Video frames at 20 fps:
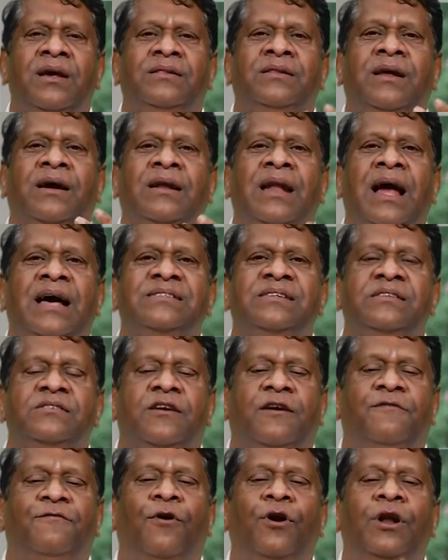the glass
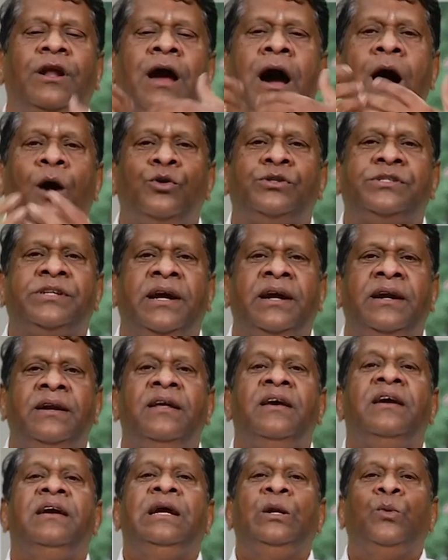instead of falling outside,